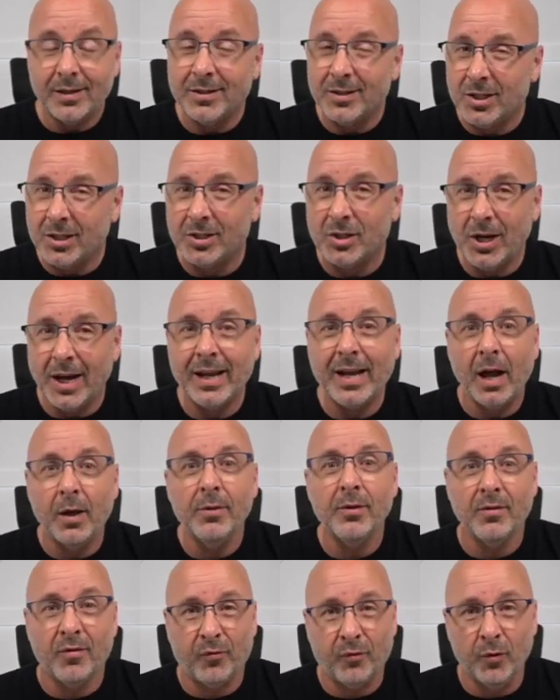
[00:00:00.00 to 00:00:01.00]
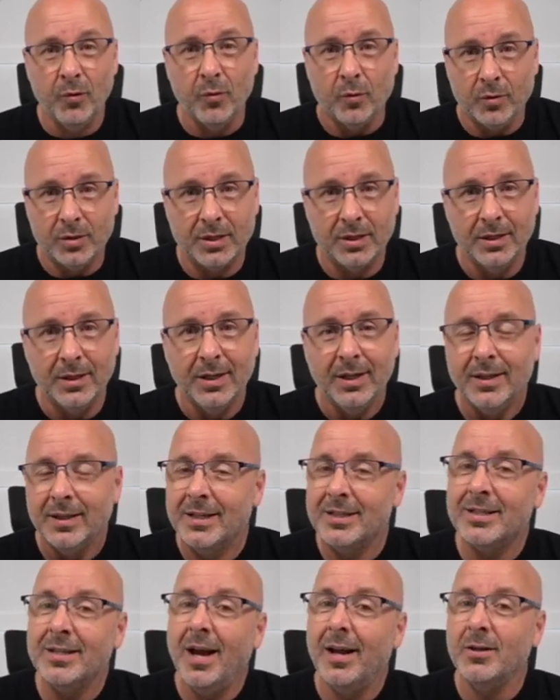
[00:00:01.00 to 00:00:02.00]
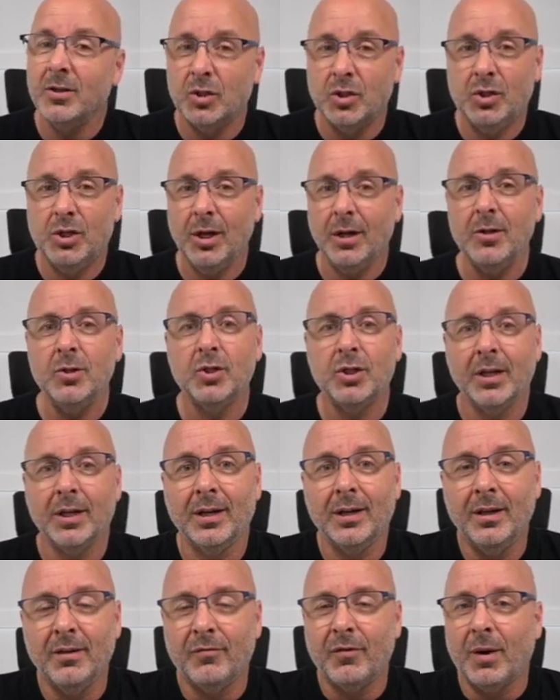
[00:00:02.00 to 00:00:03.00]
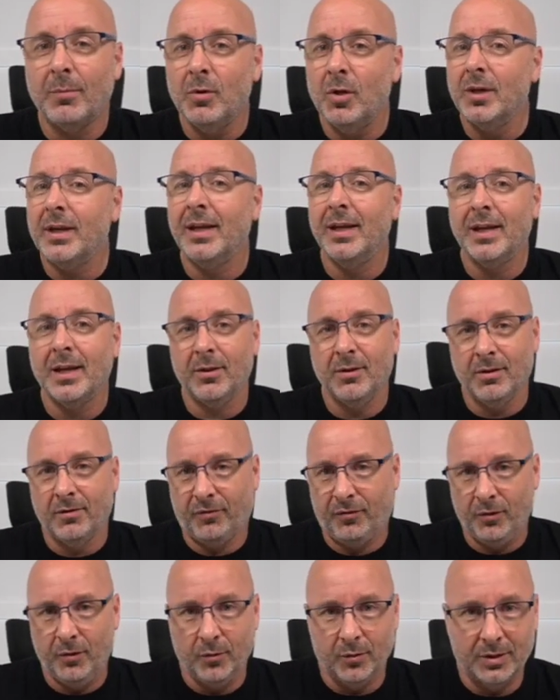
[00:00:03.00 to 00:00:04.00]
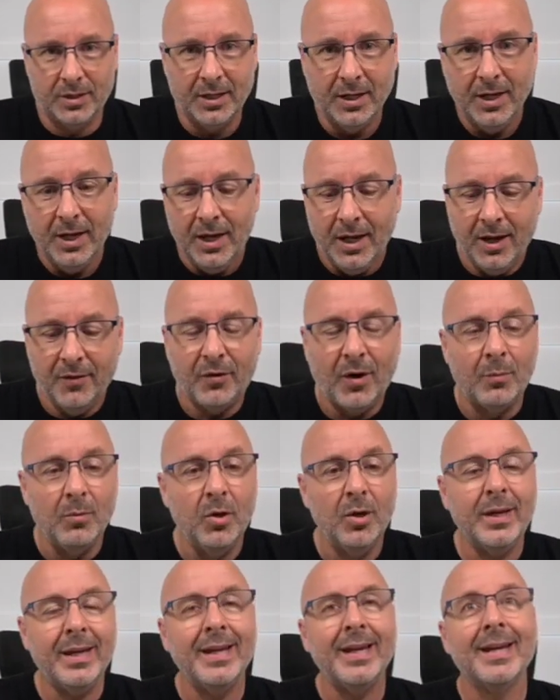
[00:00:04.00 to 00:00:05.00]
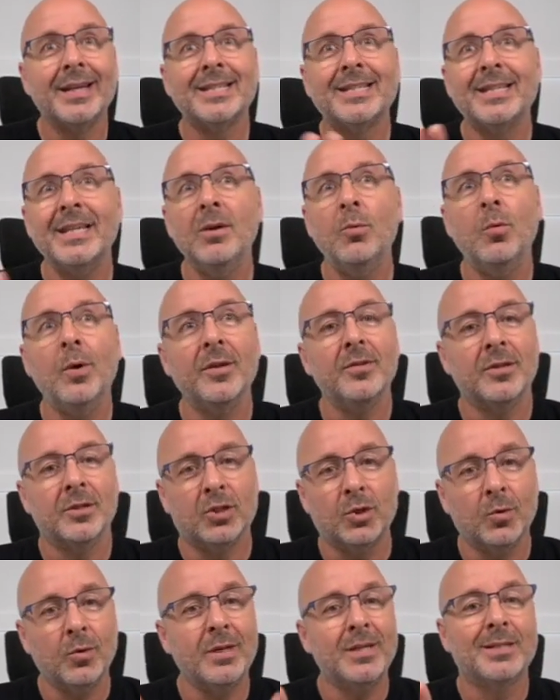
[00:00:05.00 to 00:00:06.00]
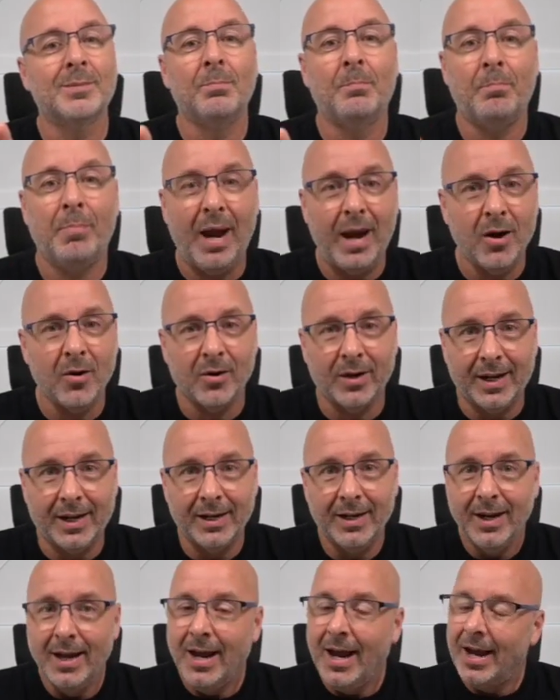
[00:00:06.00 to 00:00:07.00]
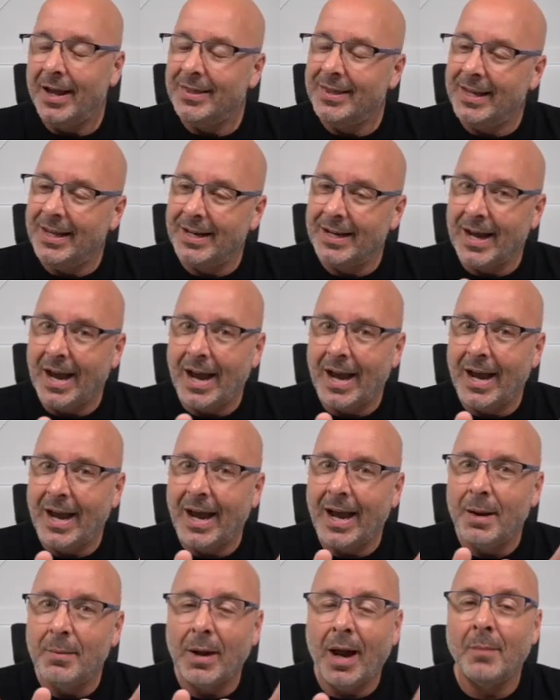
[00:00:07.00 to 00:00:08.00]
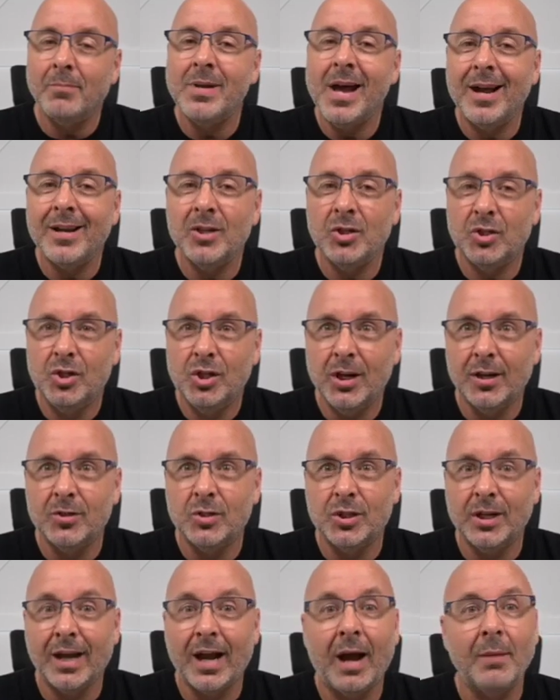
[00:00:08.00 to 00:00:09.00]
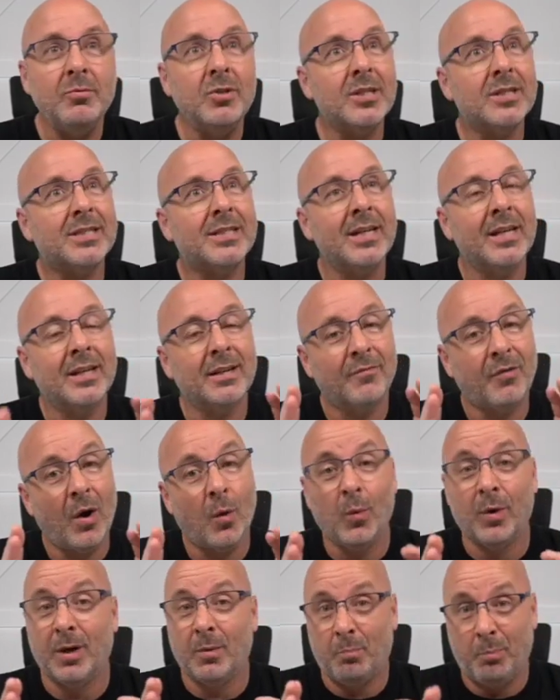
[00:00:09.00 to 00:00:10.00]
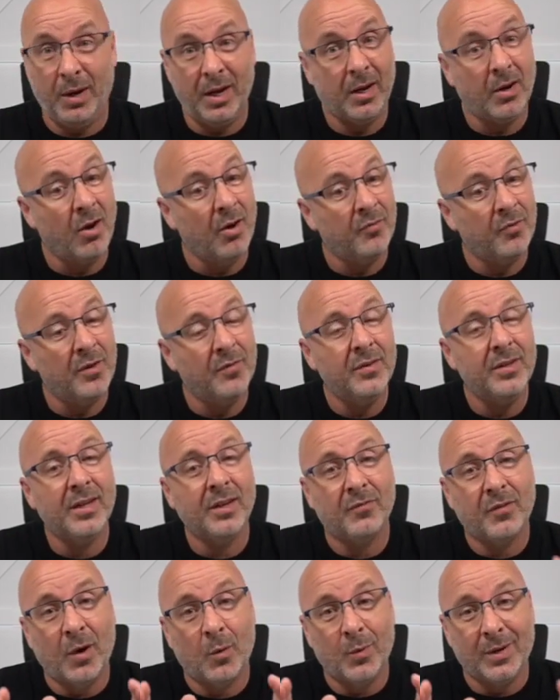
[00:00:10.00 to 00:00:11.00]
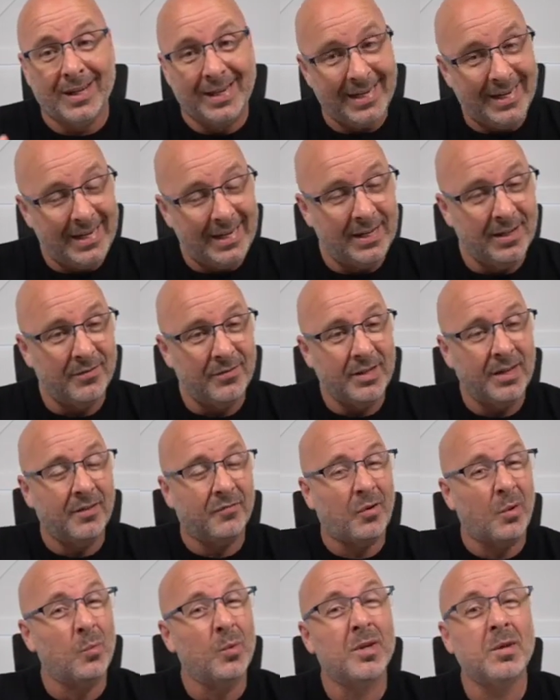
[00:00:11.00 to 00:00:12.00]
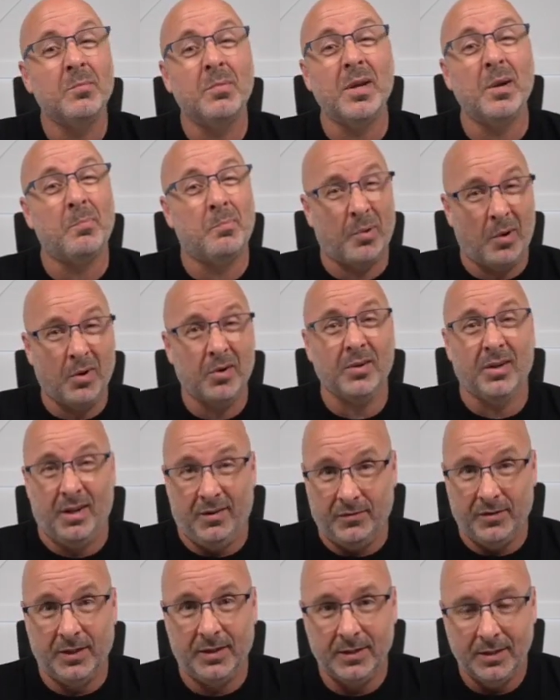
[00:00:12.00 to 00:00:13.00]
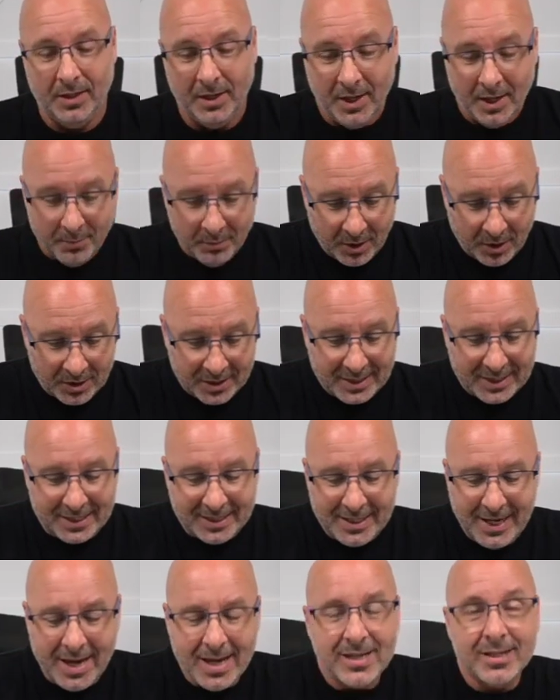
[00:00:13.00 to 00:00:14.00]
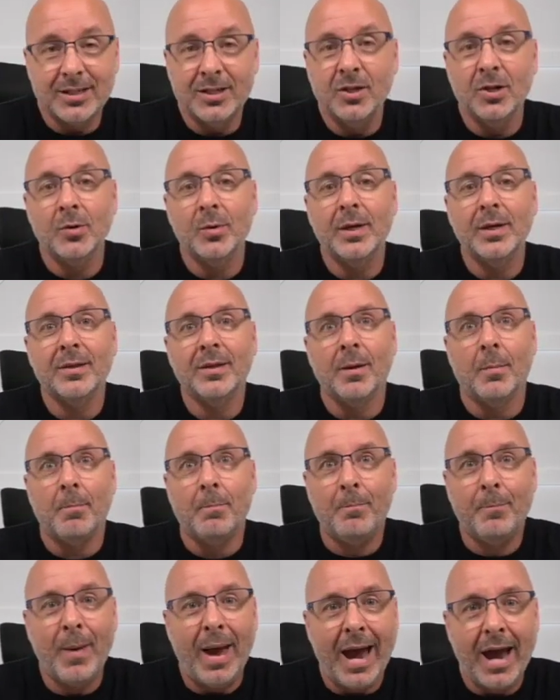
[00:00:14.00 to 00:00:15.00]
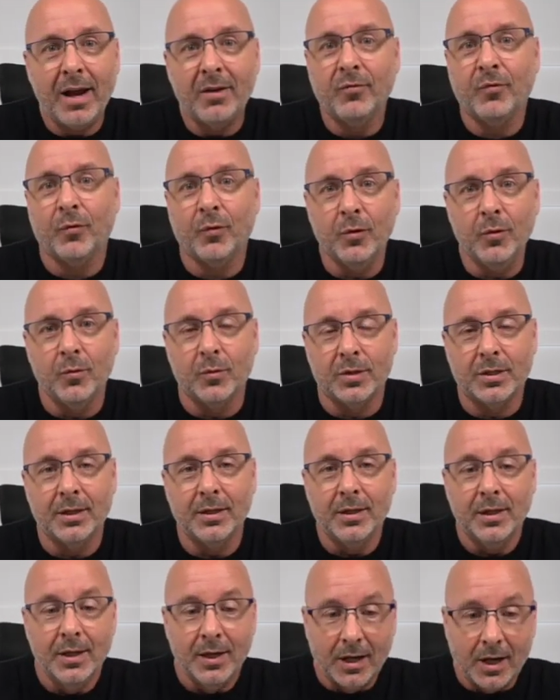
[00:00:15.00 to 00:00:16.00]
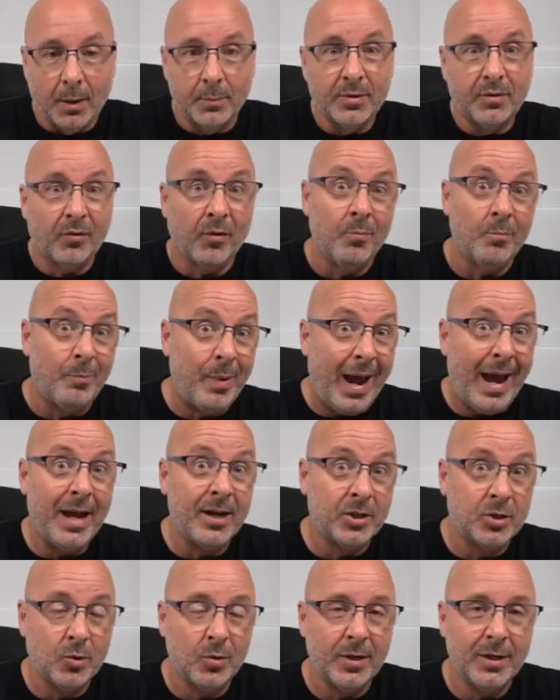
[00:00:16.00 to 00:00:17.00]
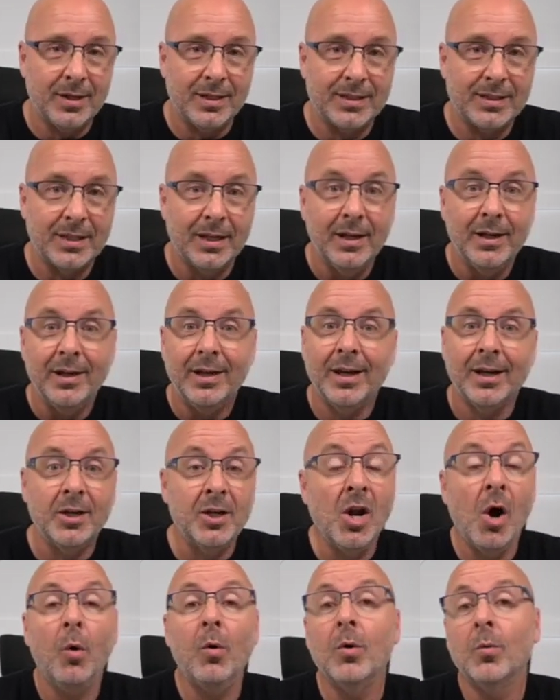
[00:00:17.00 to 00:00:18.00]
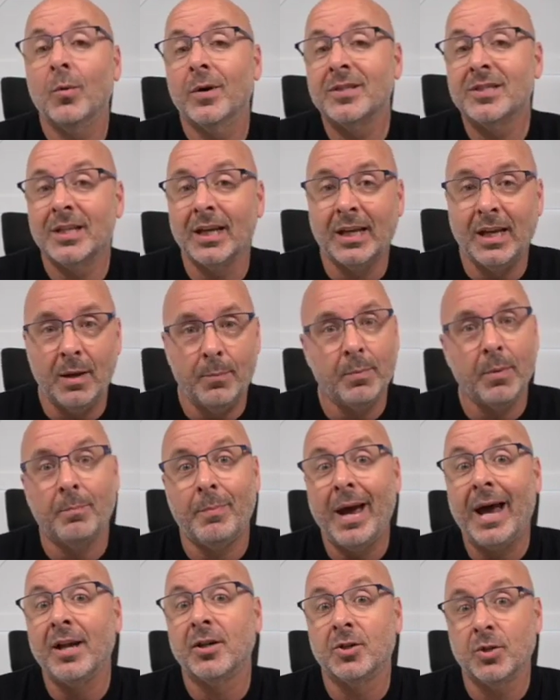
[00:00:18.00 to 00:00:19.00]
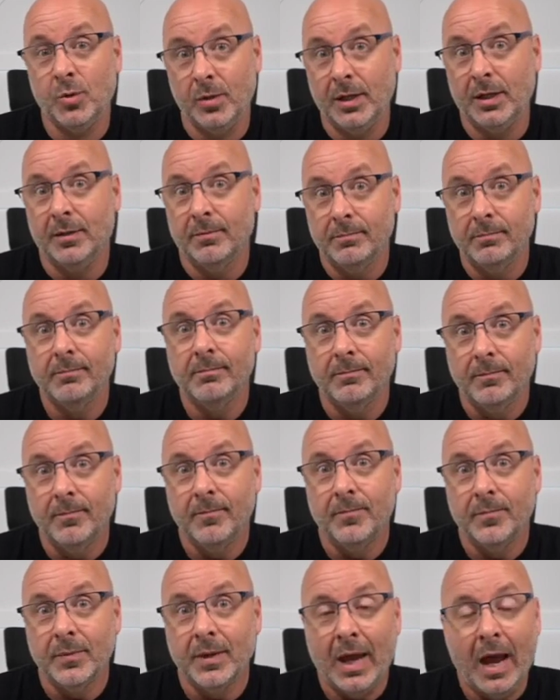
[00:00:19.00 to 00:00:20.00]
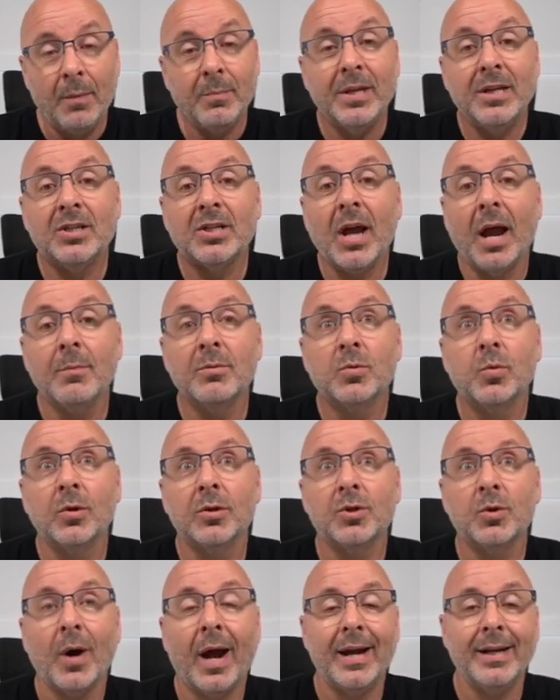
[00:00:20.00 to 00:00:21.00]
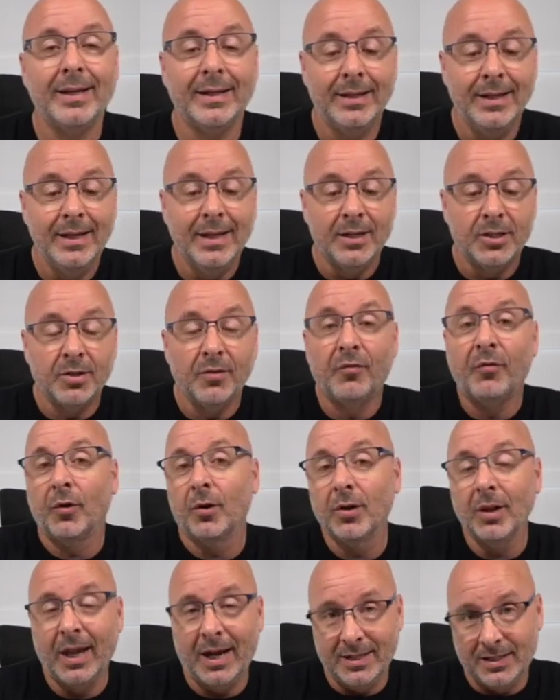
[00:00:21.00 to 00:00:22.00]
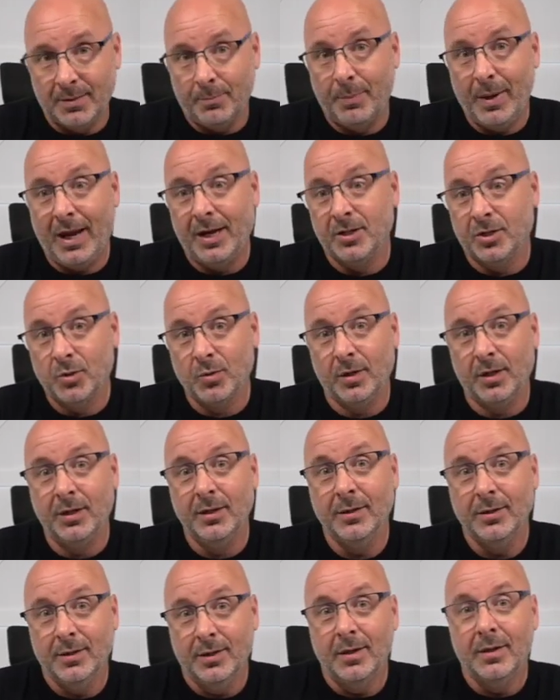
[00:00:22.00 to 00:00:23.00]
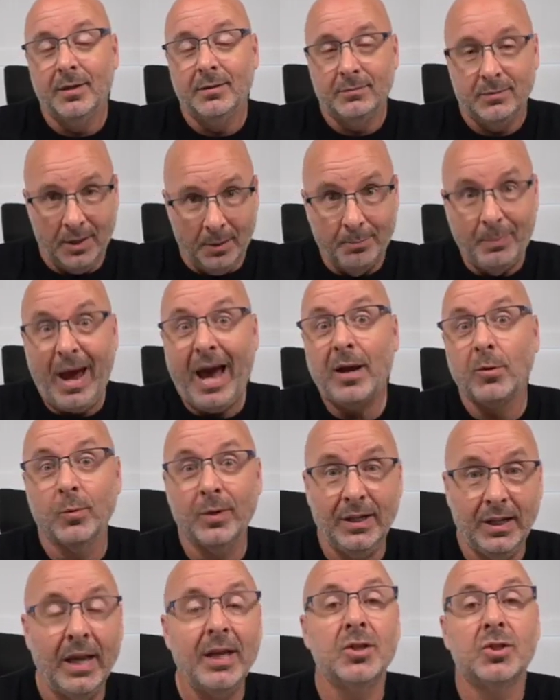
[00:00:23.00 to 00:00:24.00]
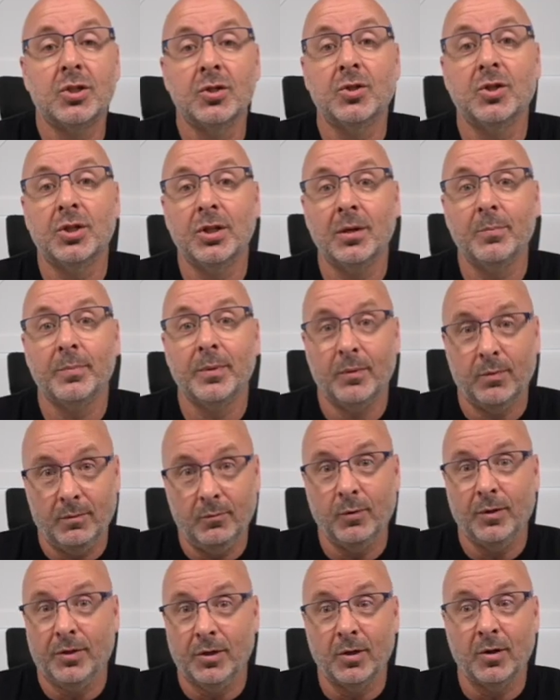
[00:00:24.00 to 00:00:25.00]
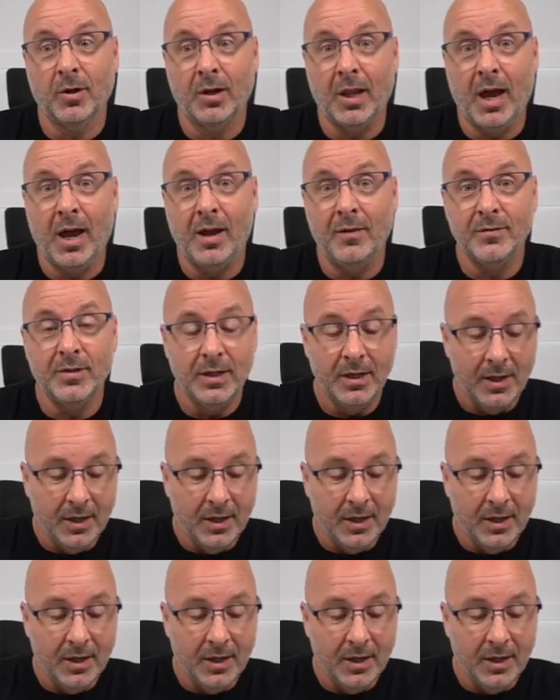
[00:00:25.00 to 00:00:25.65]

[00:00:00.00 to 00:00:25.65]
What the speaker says: to check out their fruit. It's not judging if I'm looking at their fruit. If I'm looking at see what the tree's bearing, then I'm not judging. I'm just seeing if I want to pick off of it, if I want to eat of it, if I want to be a part of it. Because it says, you know what, the bad fruit comes from bad trees. And no one wants to keep a bad tree. How many times we're trying to fertilize a bad tree, a bad relationship within our lives,